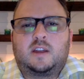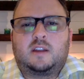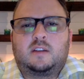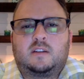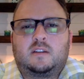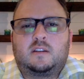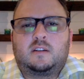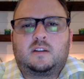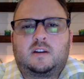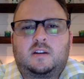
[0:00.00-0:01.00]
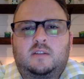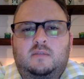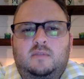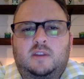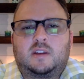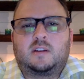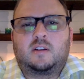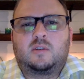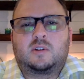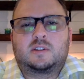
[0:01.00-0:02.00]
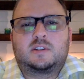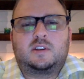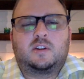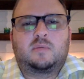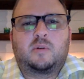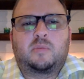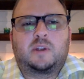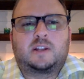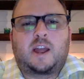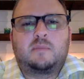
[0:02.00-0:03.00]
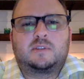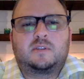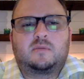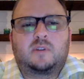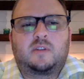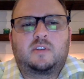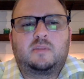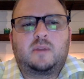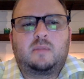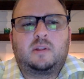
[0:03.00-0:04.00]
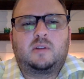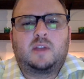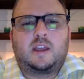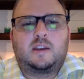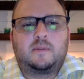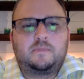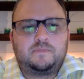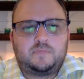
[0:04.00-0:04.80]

then of course your appropriate time zone wherever you may be located.